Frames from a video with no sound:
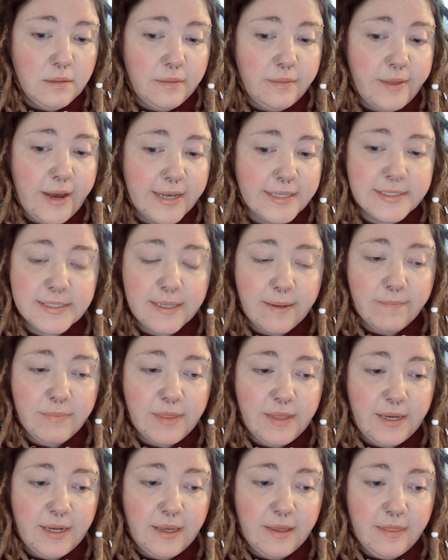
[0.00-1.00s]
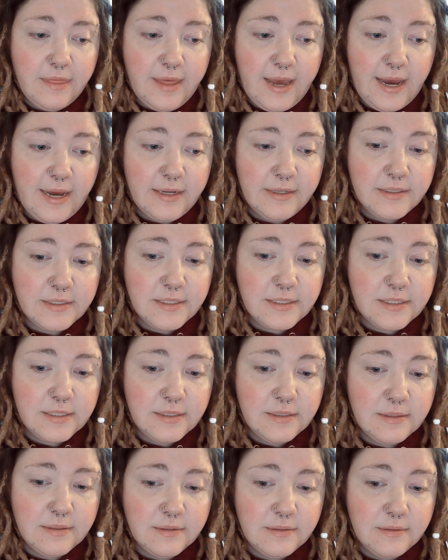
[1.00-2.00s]
that's something that,
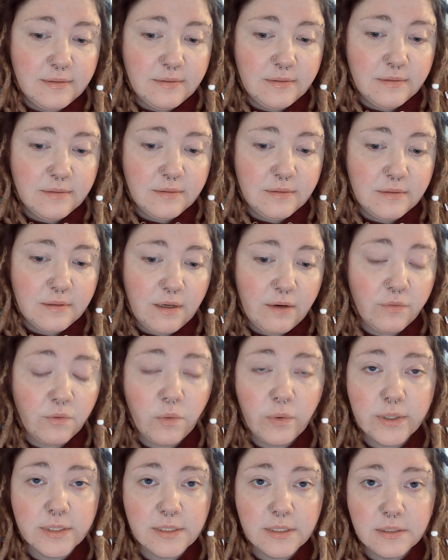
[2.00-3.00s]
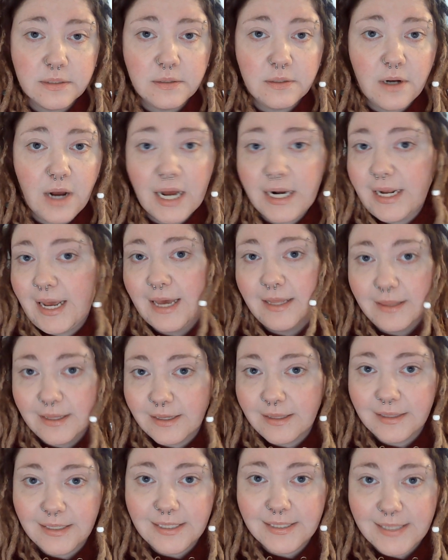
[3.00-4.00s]
of course, is not
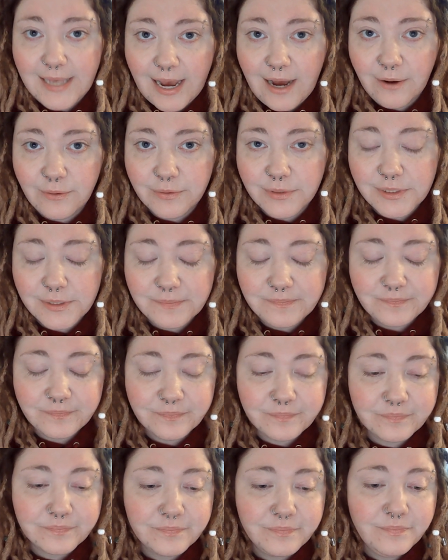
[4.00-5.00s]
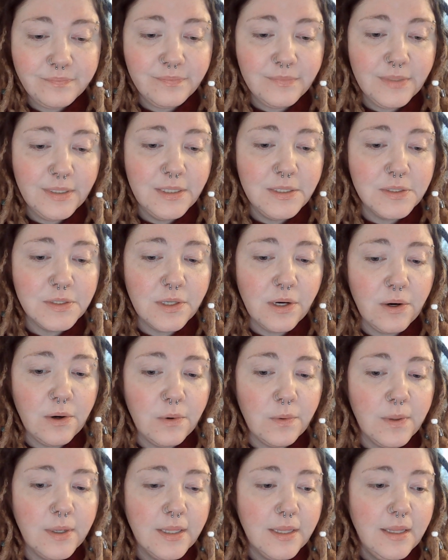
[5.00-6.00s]
ethically sound.
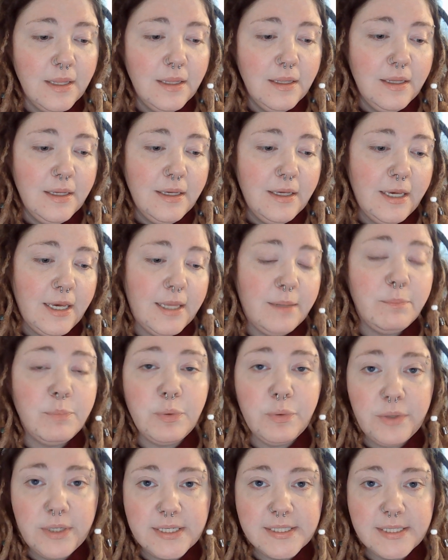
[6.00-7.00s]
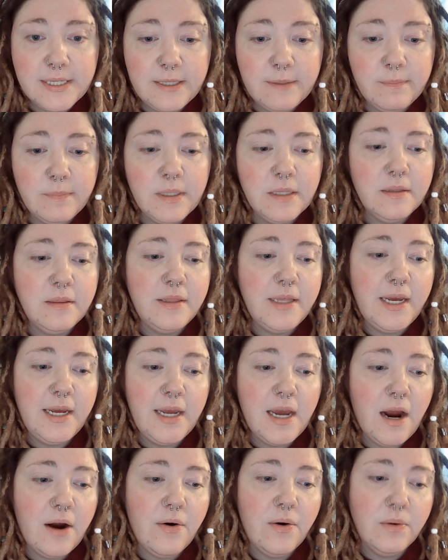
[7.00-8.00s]
So in Buddhism, they
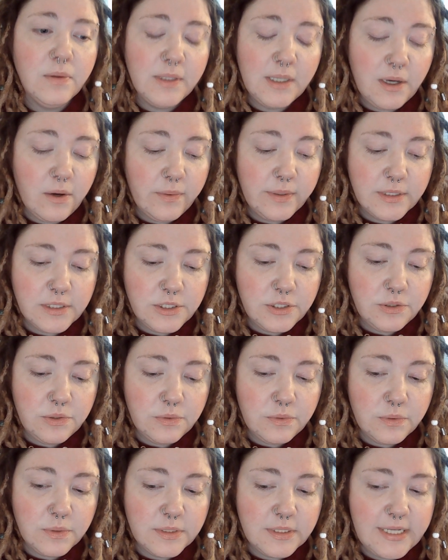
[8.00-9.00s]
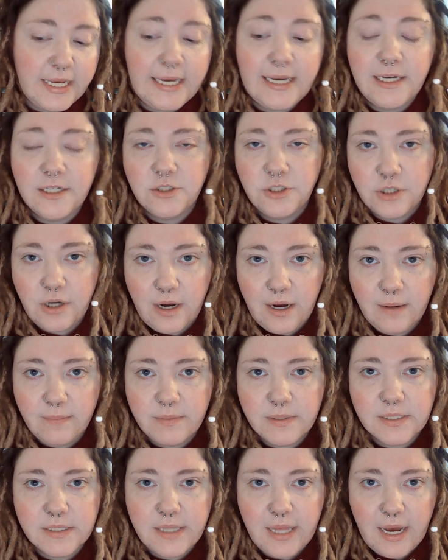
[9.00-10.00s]
are only going to take jobs
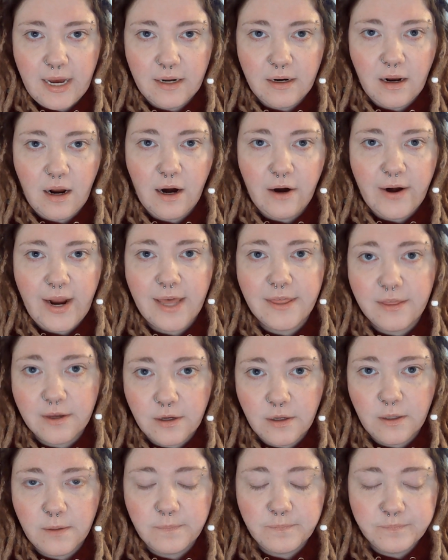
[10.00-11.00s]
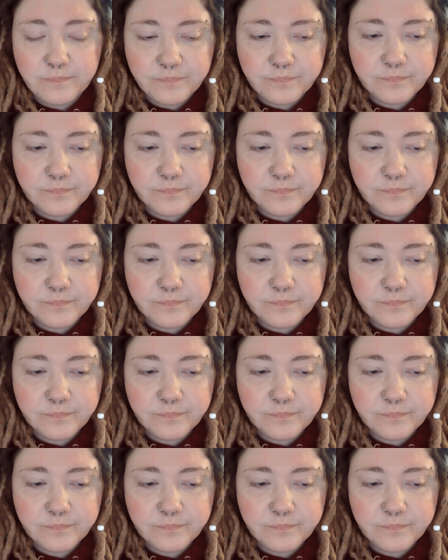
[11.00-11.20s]
that are ethical.